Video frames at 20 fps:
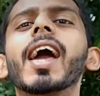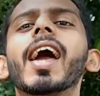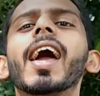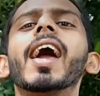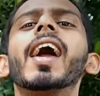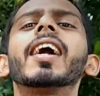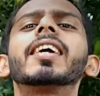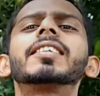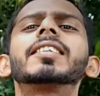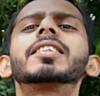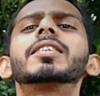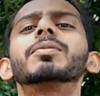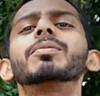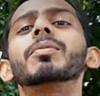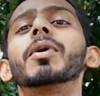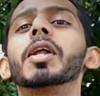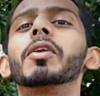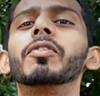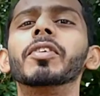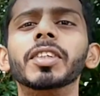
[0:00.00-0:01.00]
X
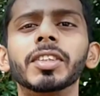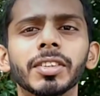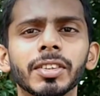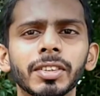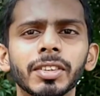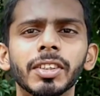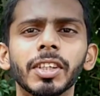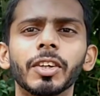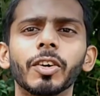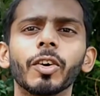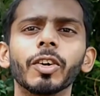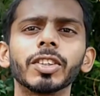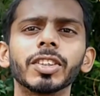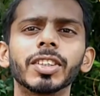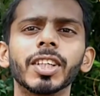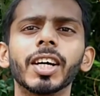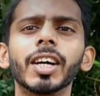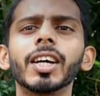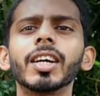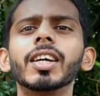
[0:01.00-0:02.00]
Melvin
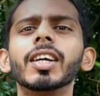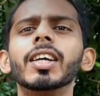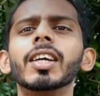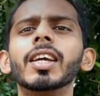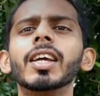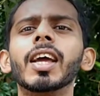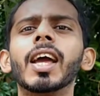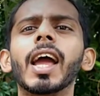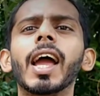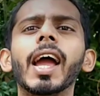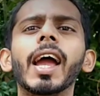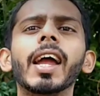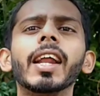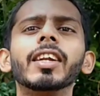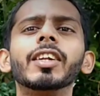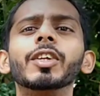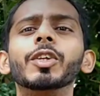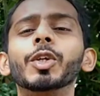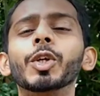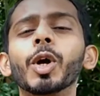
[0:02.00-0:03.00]
DeCosta
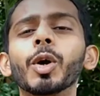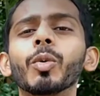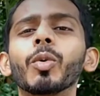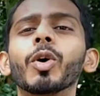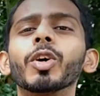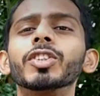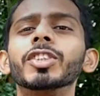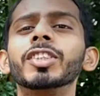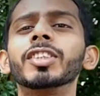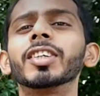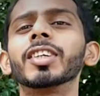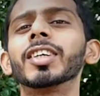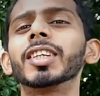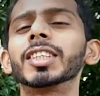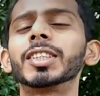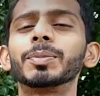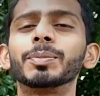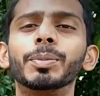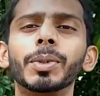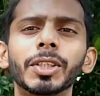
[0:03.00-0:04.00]
and you're watching a
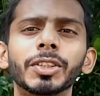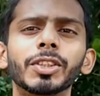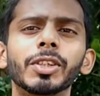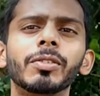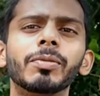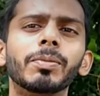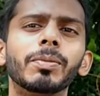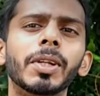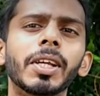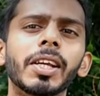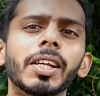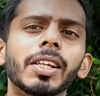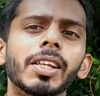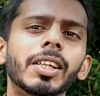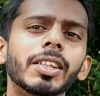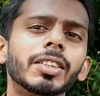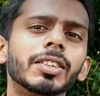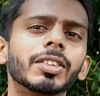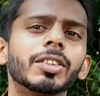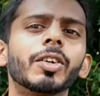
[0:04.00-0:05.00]
special
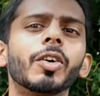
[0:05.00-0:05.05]
playlist